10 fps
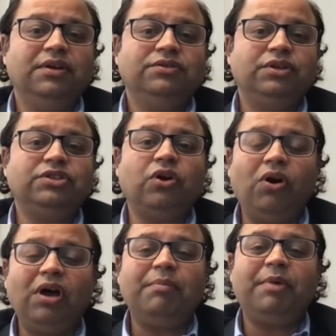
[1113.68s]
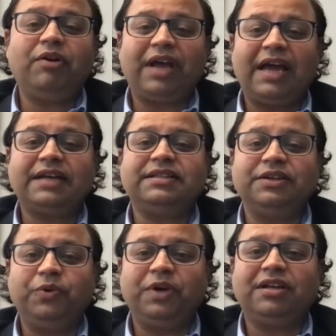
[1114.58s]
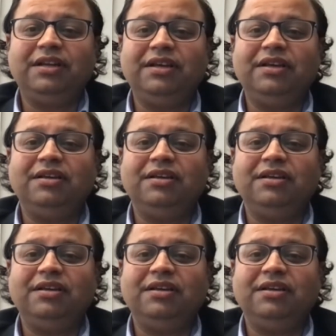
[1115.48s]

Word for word: so it's mm-hmm. all about acting quickly